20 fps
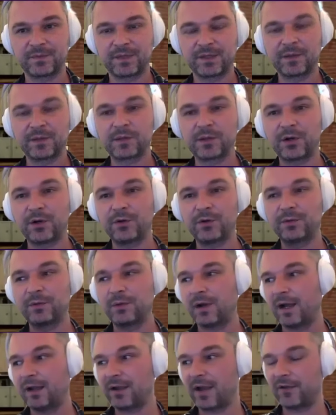So
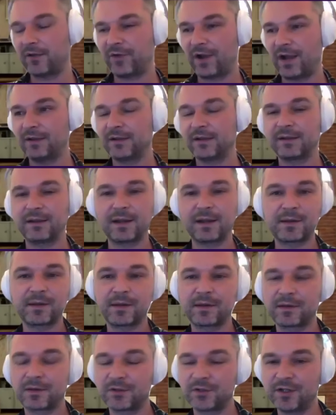I find it
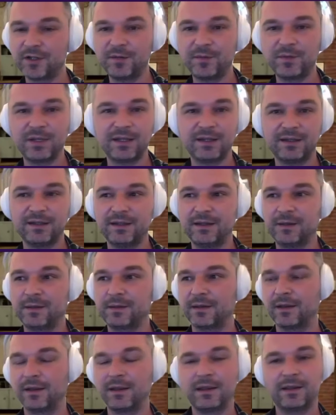extremely
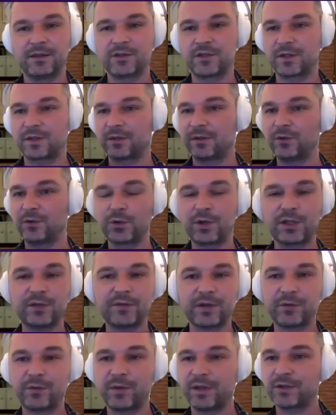easy. Just look at
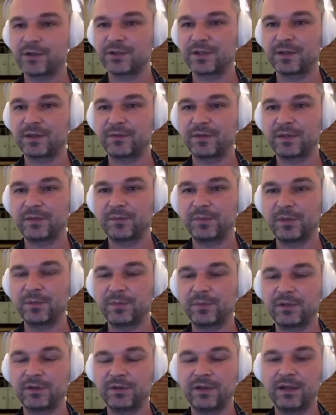the questions that
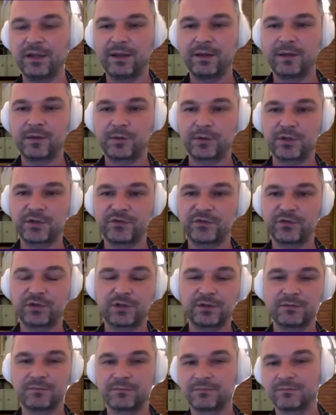people search
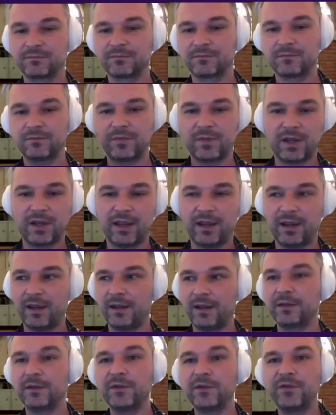for
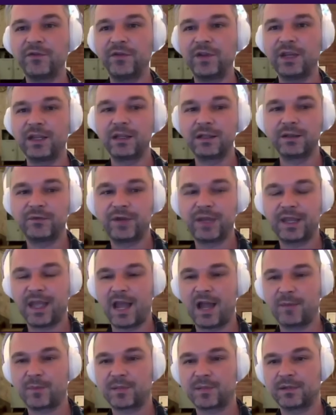and fill the
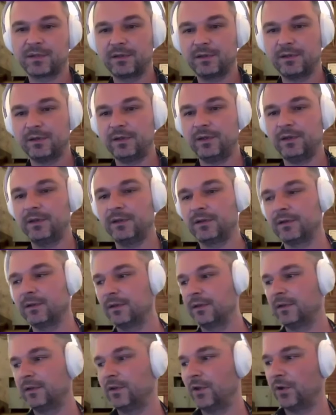gaps in
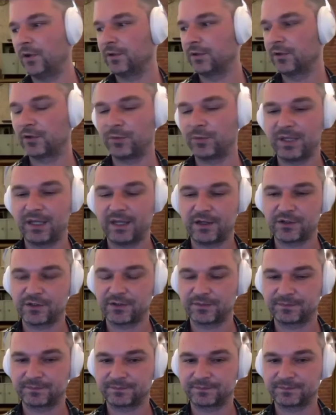your documentation.